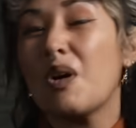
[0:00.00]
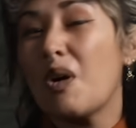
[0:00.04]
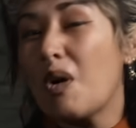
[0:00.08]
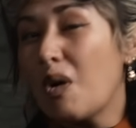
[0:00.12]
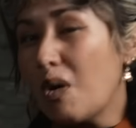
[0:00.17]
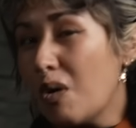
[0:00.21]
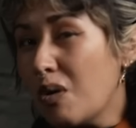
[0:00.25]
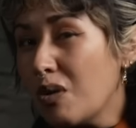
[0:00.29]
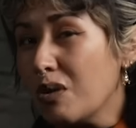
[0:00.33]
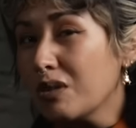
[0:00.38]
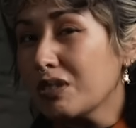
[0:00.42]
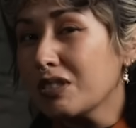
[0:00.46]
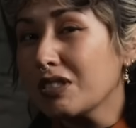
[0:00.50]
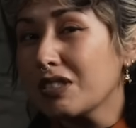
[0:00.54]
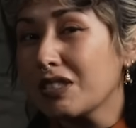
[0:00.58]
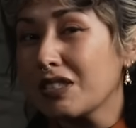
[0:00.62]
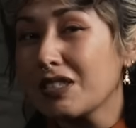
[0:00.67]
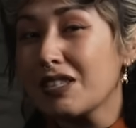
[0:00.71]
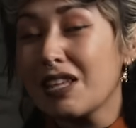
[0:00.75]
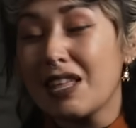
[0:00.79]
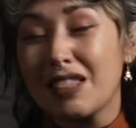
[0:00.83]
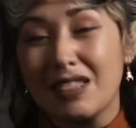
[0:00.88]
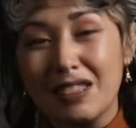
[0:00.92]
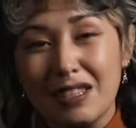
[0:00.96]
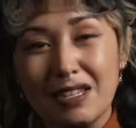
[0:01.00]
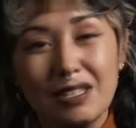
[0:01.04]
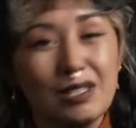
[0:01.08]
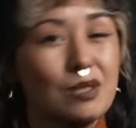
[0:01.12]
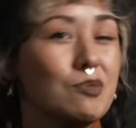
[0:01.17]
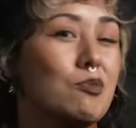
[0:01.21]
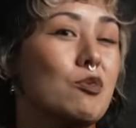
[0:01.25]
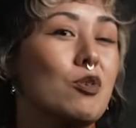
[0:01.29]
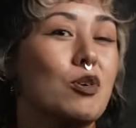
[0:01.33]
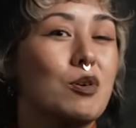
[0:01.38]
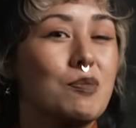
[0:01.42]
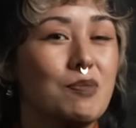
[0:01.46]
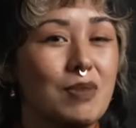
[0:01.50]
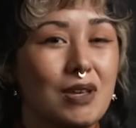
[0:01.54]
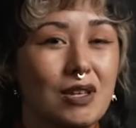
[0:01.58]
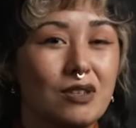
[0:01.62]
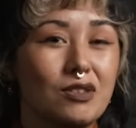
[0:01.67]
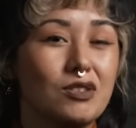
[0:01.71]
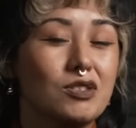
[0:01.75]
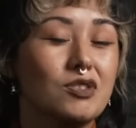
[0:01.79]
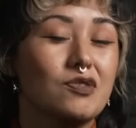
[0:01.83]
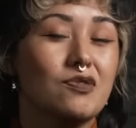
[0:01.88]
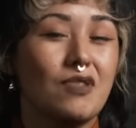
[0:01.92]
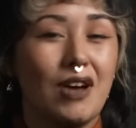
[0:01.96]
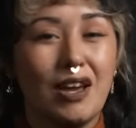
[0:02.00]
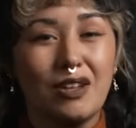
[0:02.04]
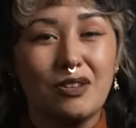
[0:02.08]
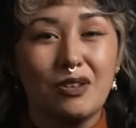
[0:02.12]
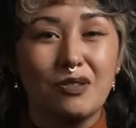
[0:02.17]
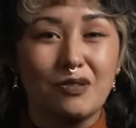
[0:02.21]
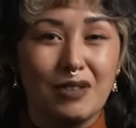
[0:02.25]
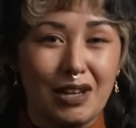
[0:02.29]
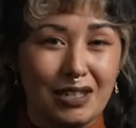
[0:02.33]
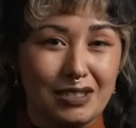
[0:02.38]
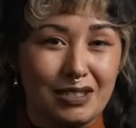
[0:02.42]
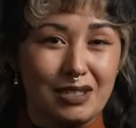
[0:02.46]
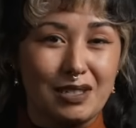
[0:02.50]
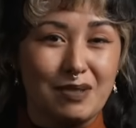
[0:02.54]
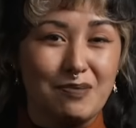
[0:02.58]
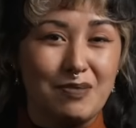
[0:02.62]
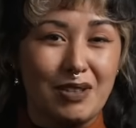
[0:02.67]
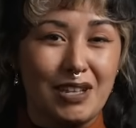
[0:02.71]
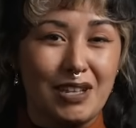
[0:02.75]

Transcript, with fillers: older than this poor beetle's final resting